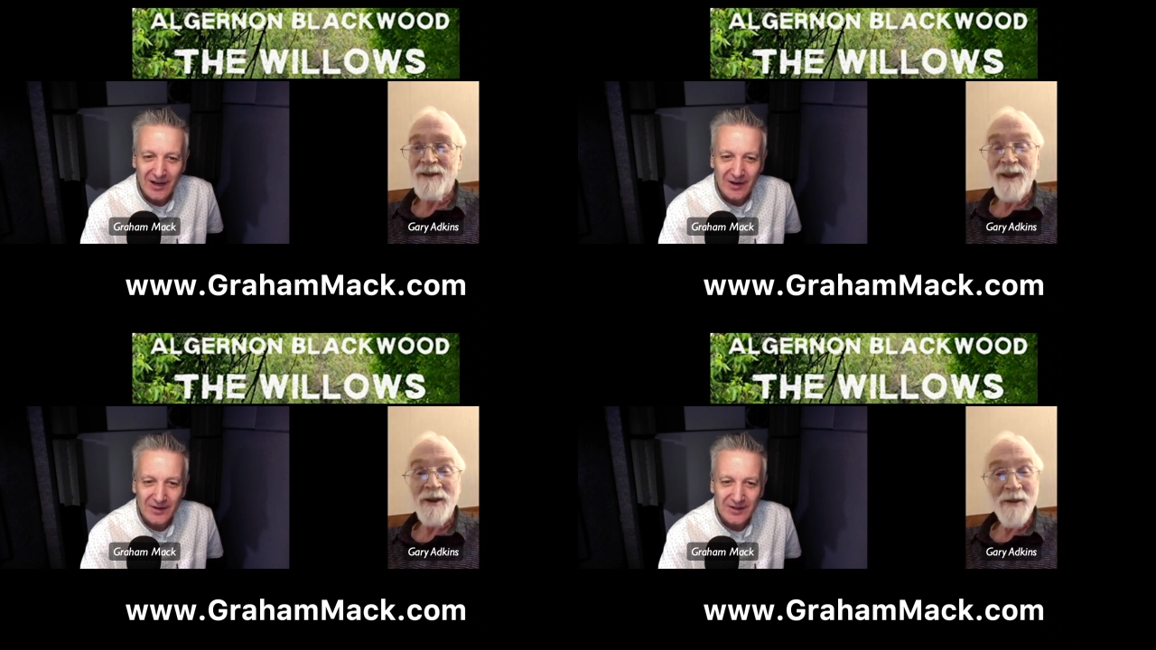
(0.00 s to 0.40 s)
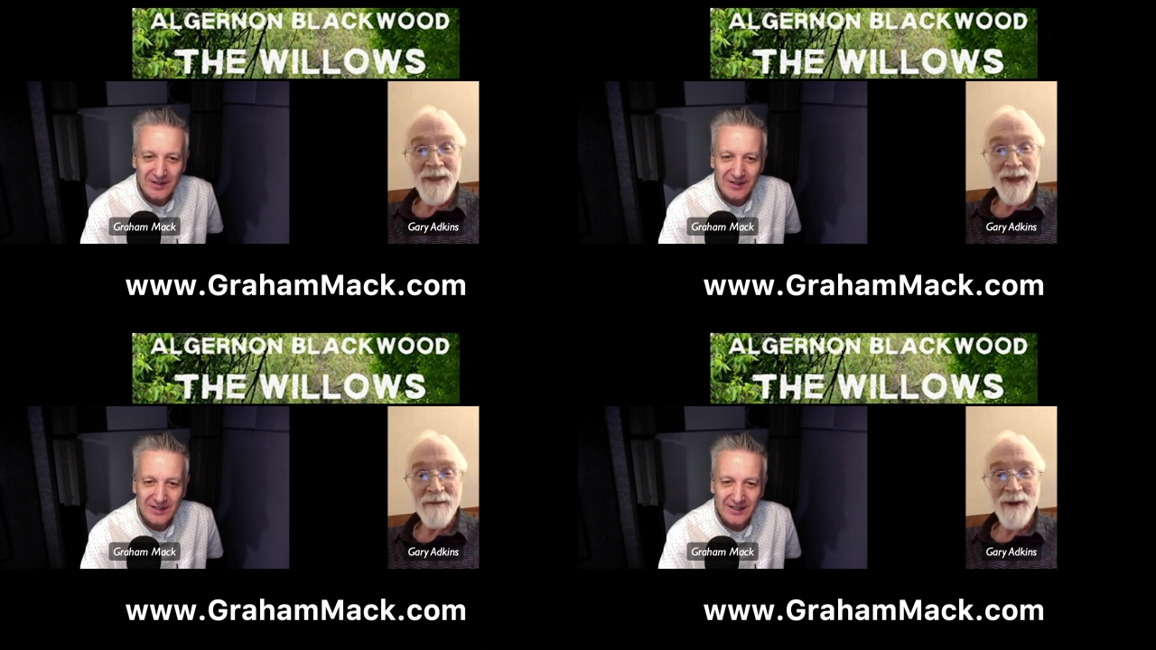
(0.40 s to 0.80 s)
Speaker 1: I don't oh,
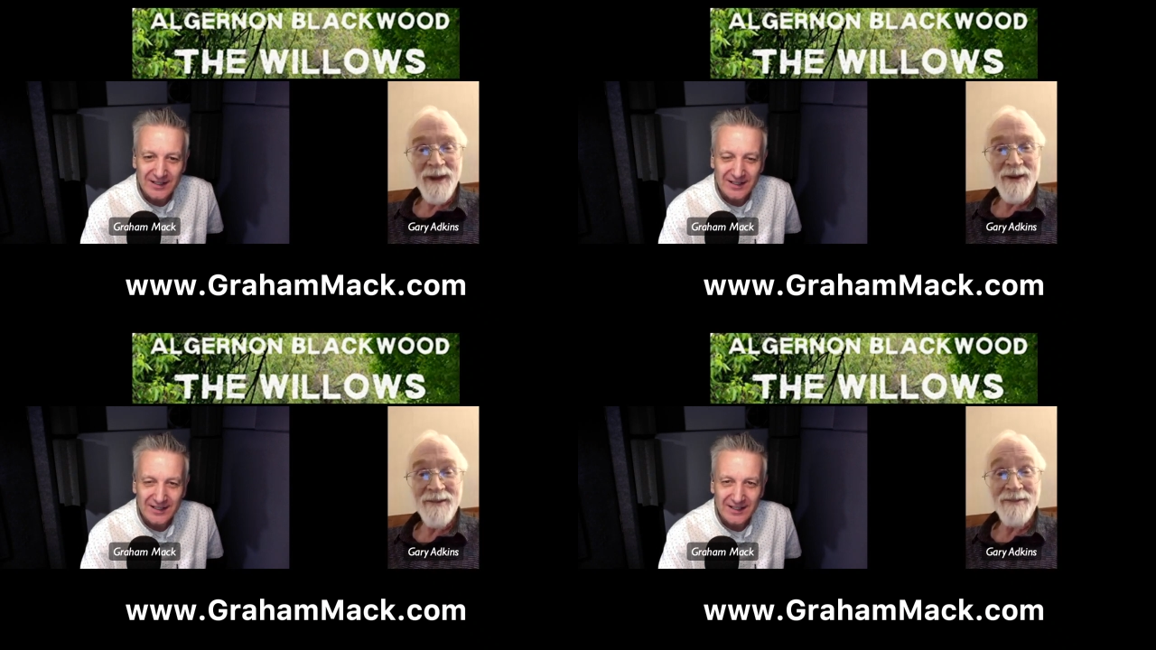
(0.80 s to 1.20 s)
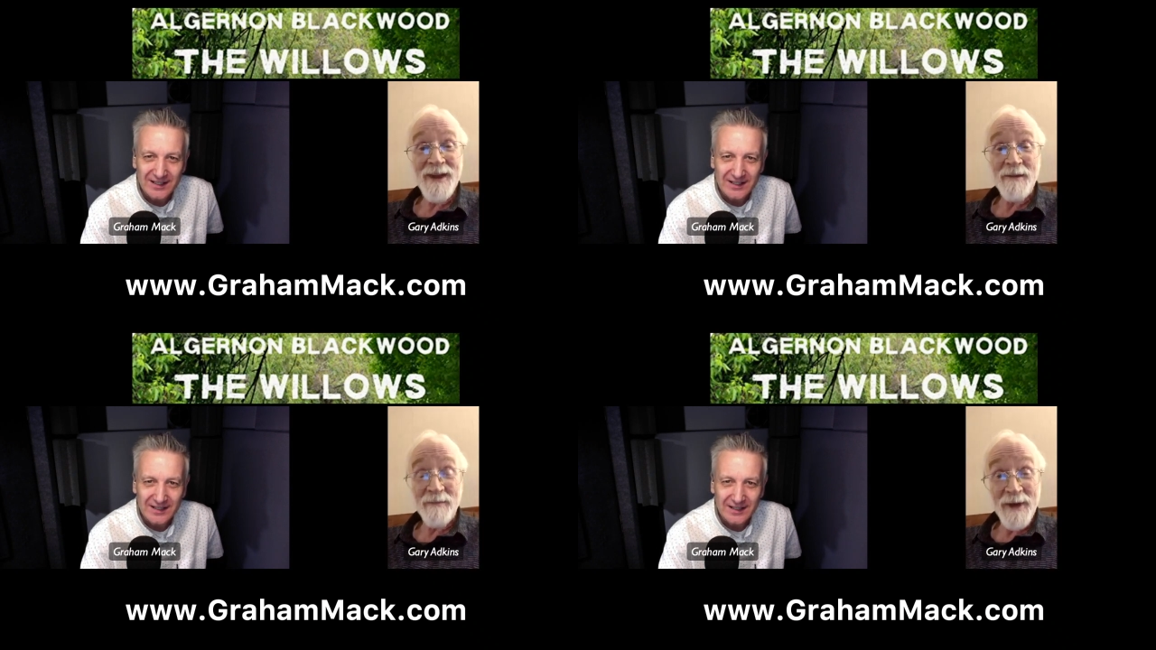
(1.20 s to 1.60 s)
think anybody could have
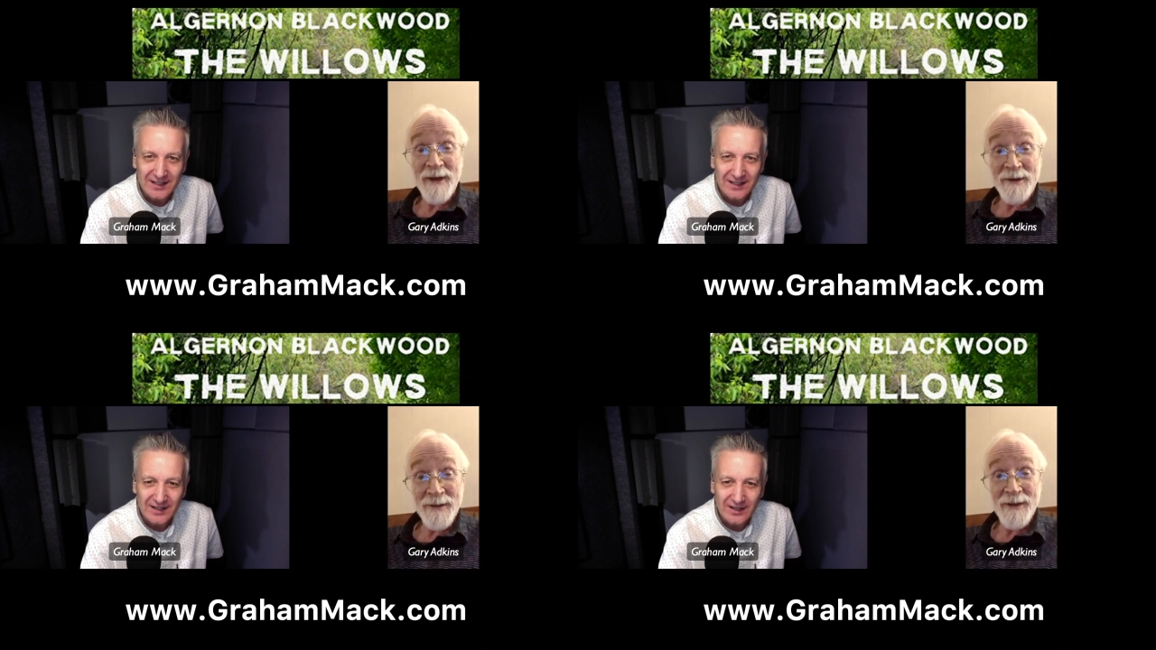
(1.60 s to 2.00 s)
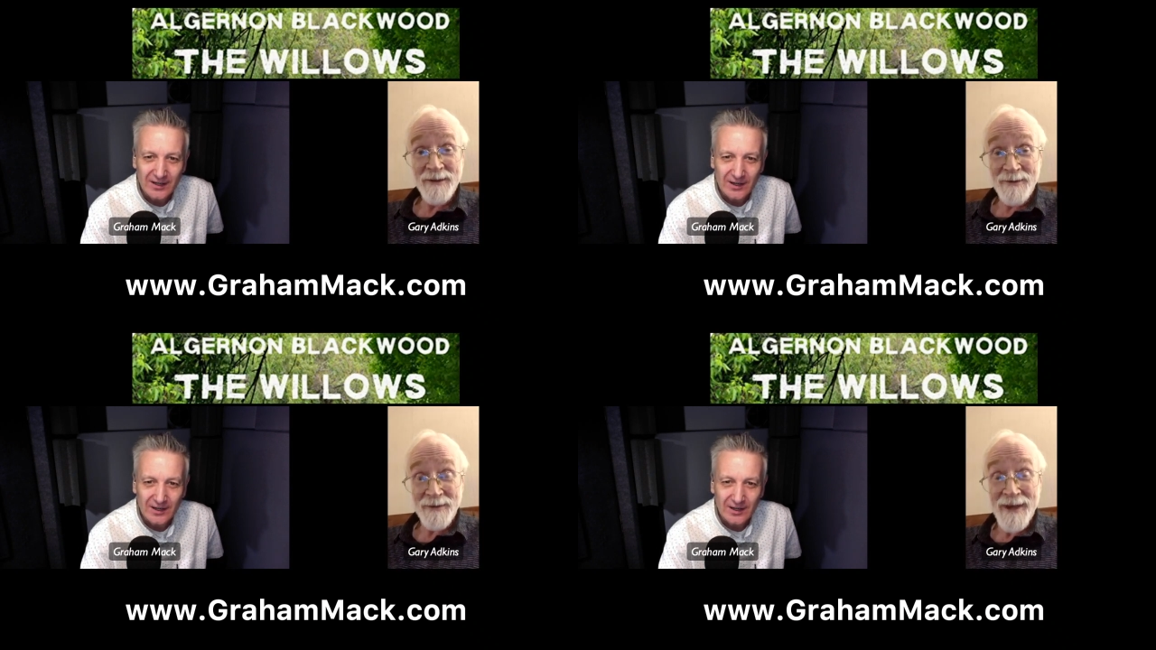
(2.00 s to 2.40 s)
done it better than
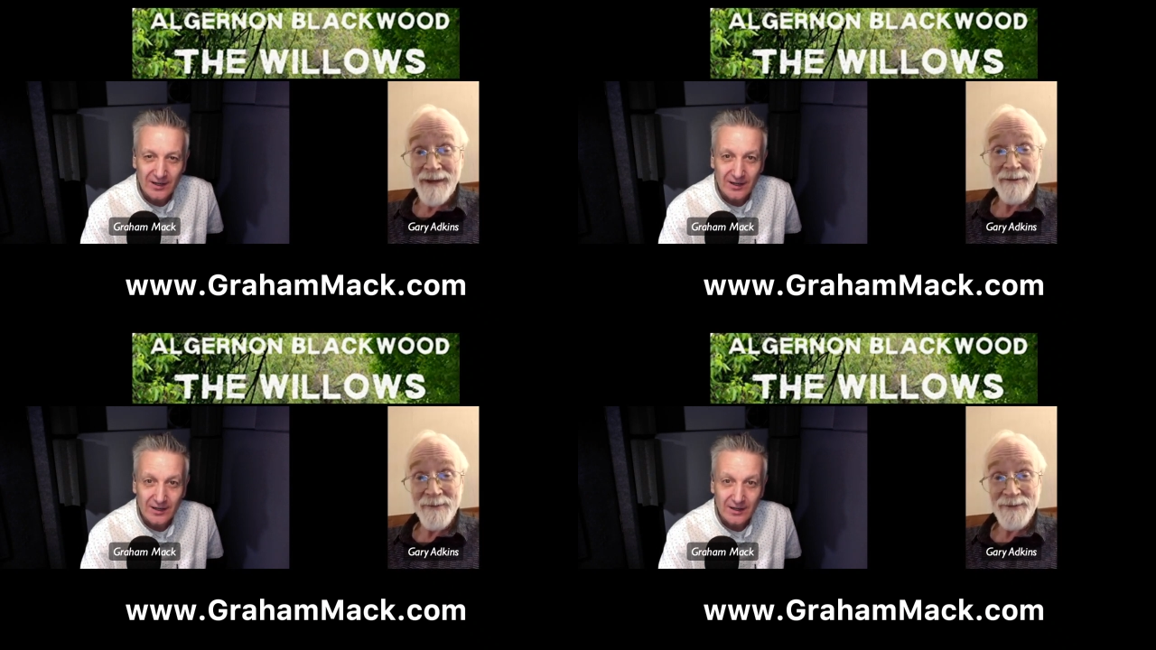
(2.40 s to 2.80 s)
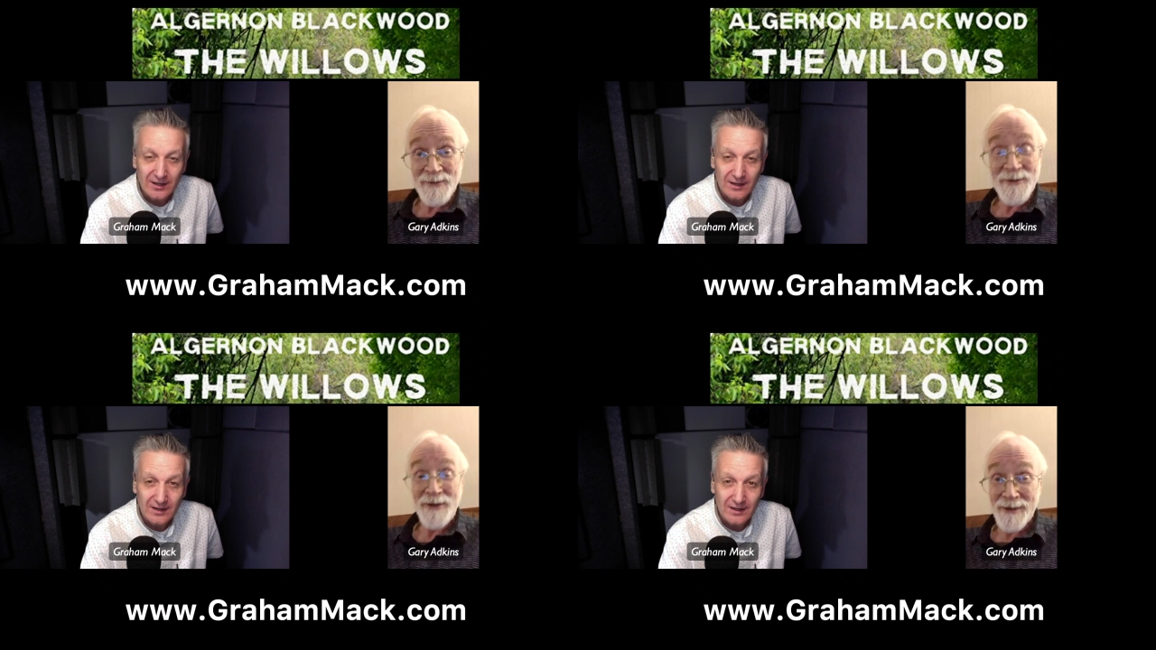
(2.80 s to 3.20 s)
you did. It was
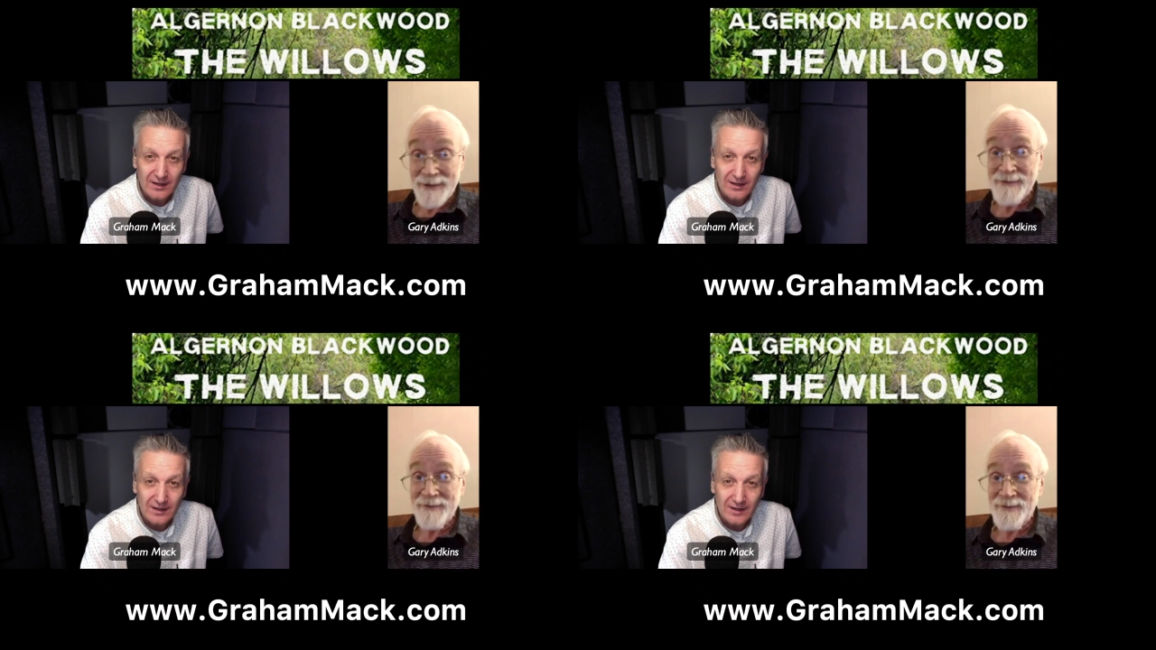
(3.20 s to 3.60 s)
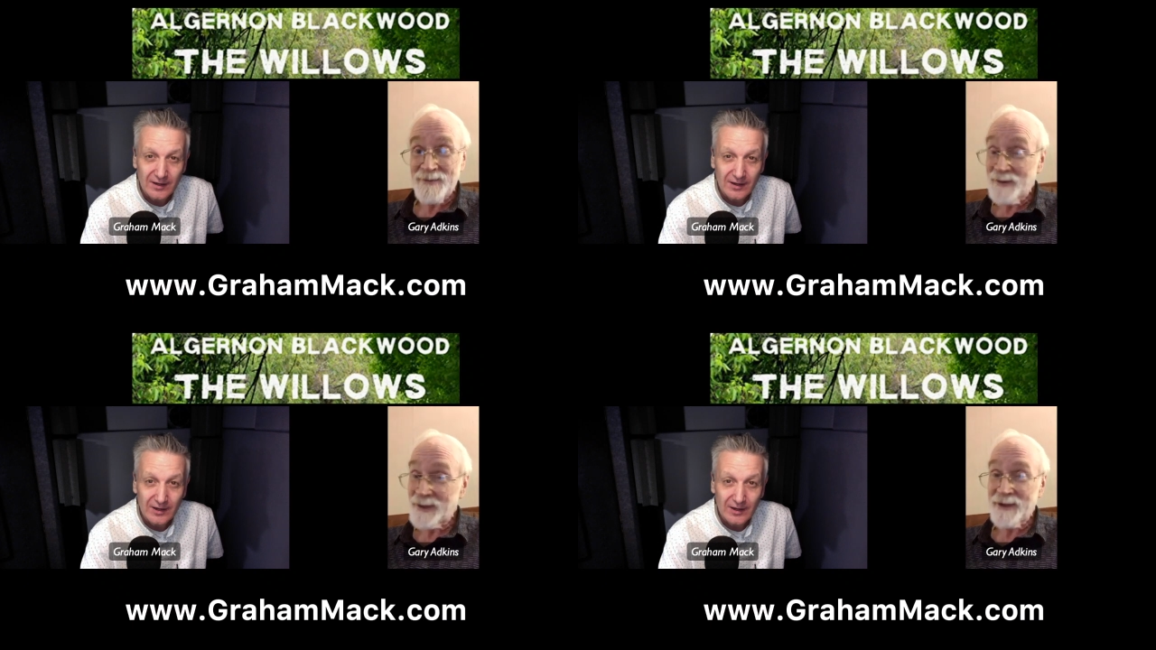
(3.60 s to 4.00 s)
good. It was
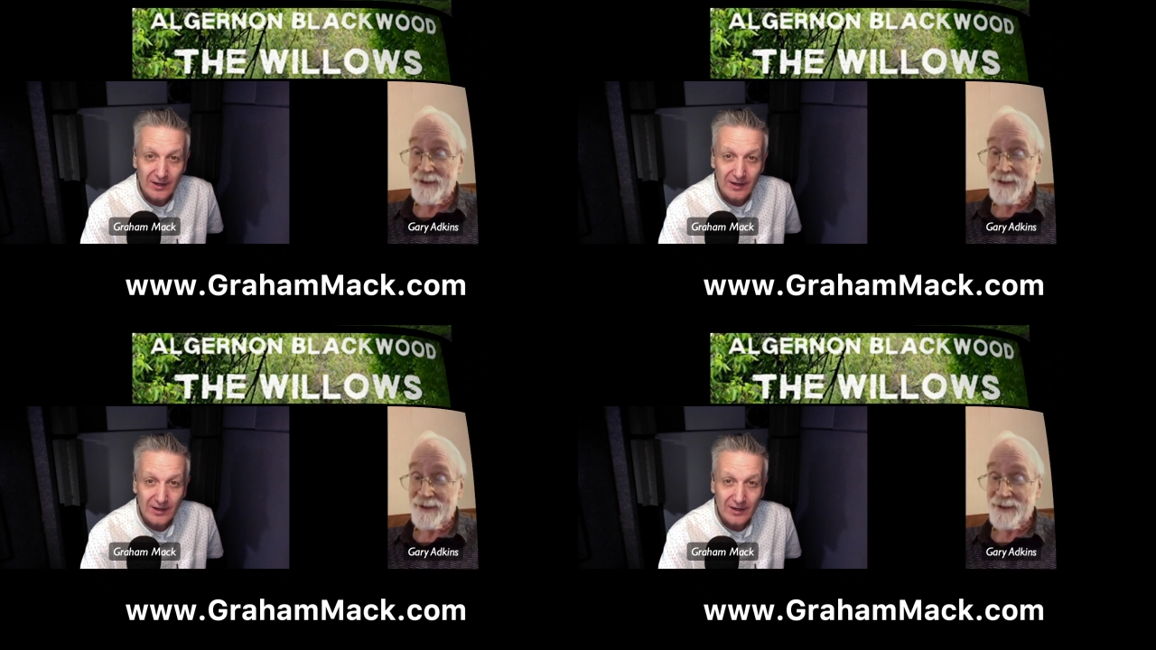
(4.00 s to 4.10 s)
really